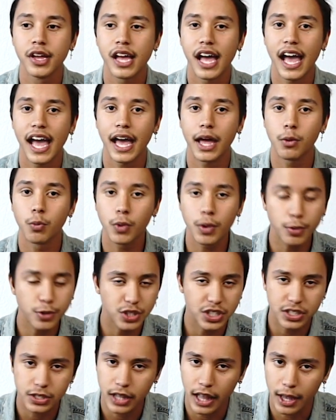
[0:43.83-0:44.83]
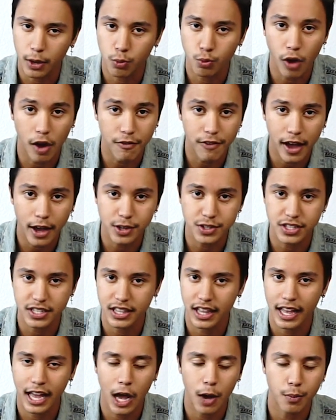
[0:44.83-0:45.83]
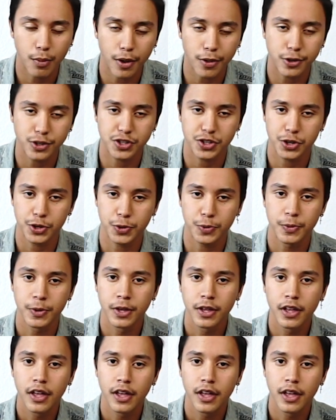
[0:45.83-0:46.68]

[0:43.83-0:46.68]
and we were just like roughhousing like how brothers do.